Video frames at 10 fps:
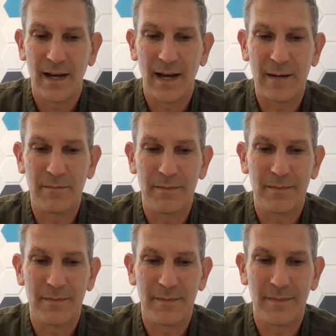
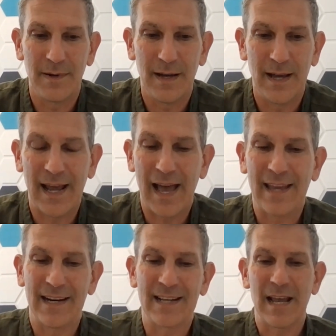And
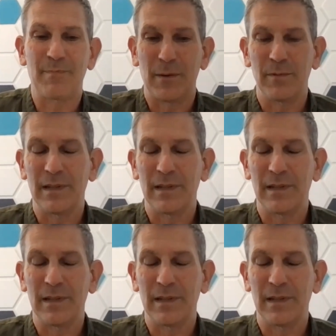I can accept